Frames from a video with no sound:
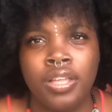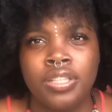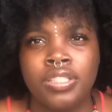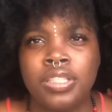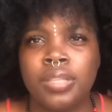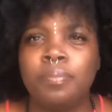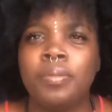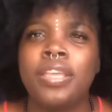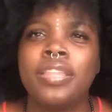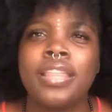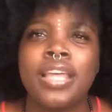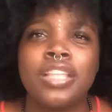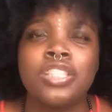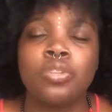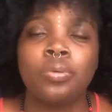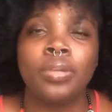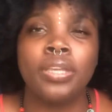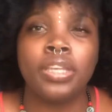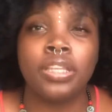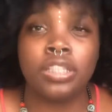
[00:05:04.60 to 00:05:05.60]
to be that
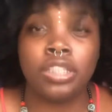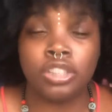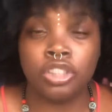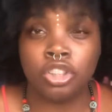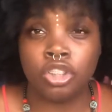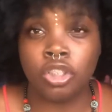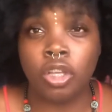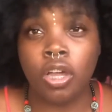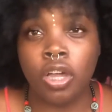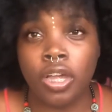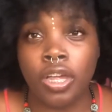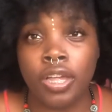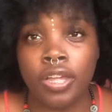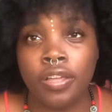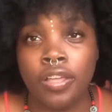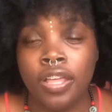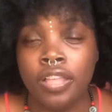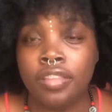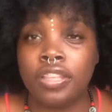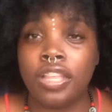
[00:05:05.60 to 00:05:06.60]
twinkling star
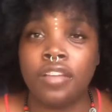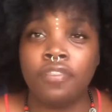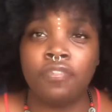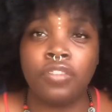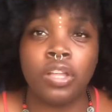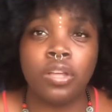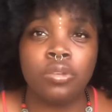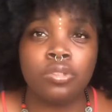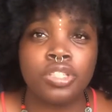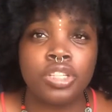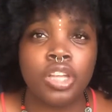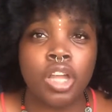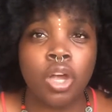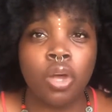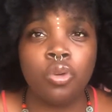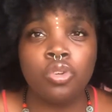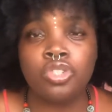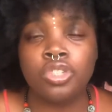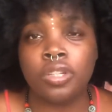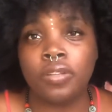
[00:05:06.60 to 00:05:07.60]
that flows in the
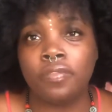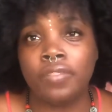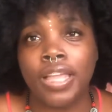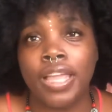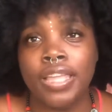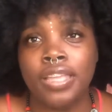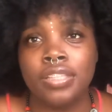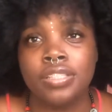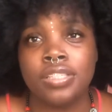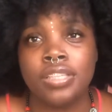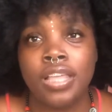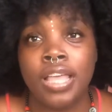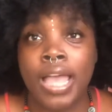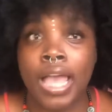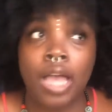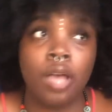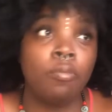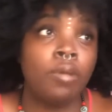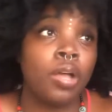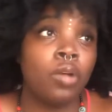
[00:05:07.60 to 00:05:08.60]
ocean of light.
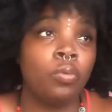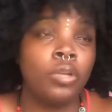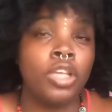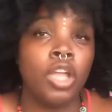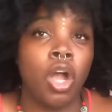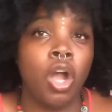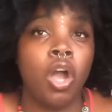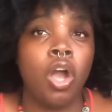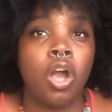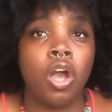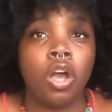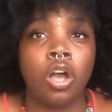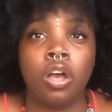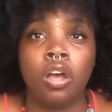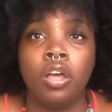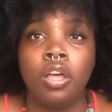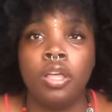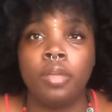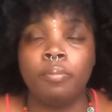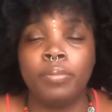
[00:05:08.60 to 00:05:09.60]
How about we
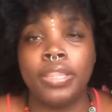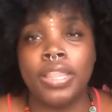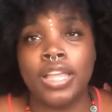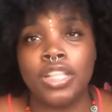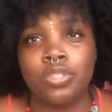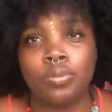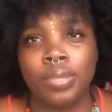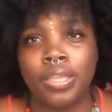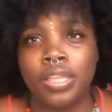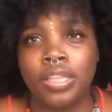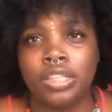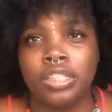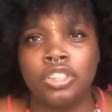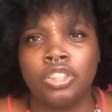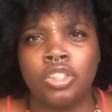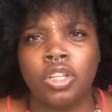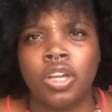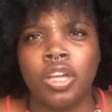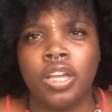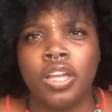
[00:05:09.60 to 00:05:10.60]
all be that twinkling
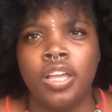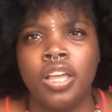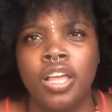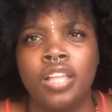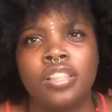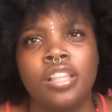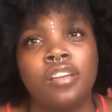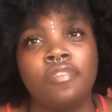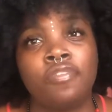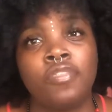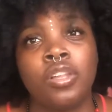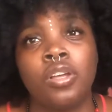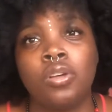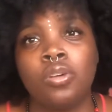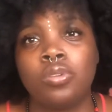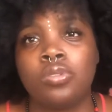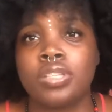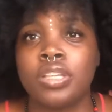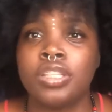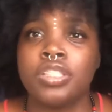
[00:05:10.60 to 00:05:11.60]
star that
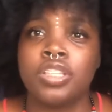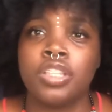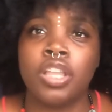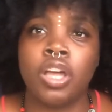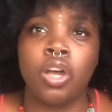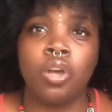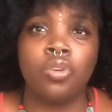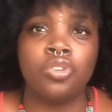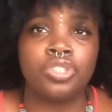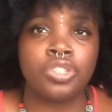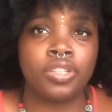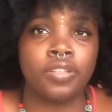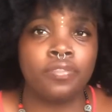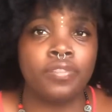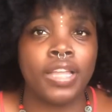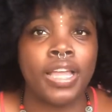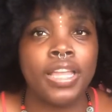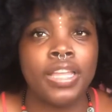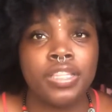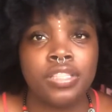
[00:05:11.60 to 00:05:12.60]
flows into the ocean of
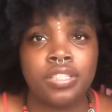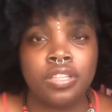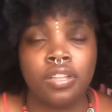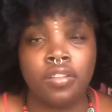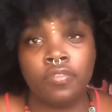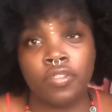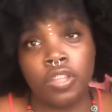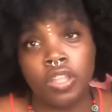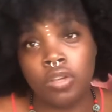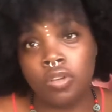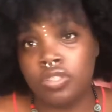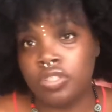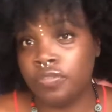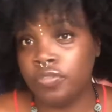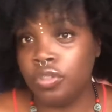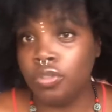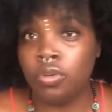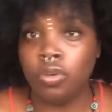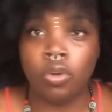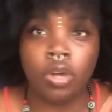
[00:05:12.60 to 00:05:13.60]
light for those of
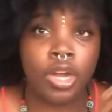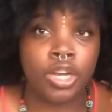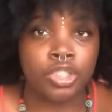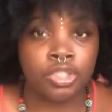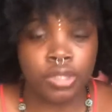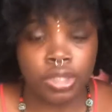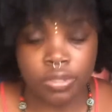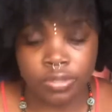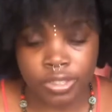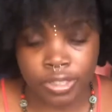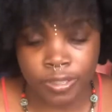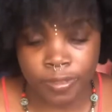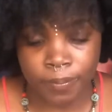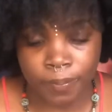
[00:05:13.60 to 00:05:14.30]
you who are chosen?